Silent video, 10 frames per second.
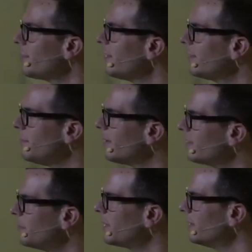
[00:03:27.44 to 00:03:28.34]
think they
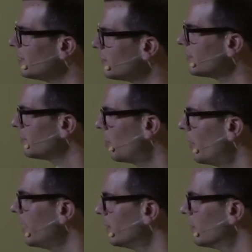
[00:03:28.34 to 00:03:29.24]
must have been a little
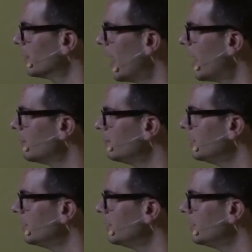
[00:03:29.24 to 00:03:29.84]
disappointed with that,